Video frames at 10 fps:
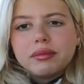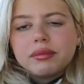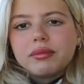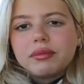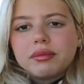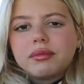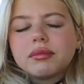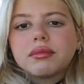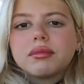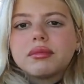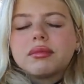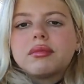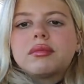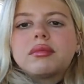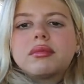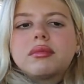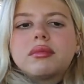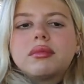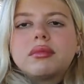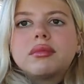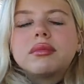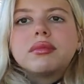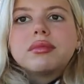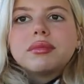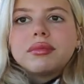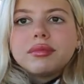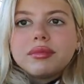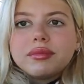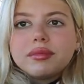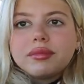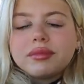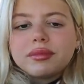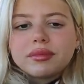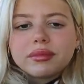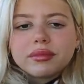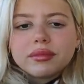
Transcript: (silent)